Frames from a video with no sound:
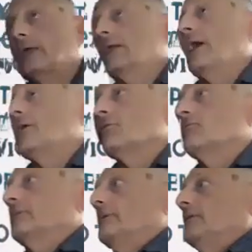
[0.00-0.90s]
they could
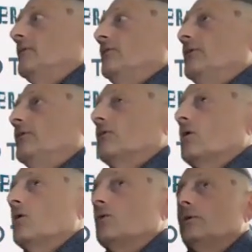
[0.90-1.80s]
have
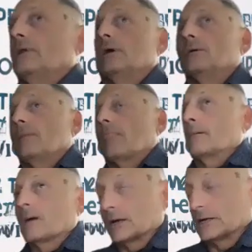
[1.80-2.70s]
their own
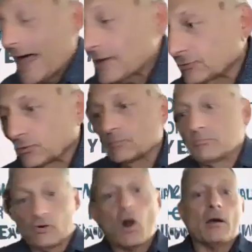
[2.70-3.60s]

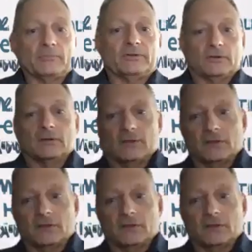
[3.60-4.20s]
classroom prompt.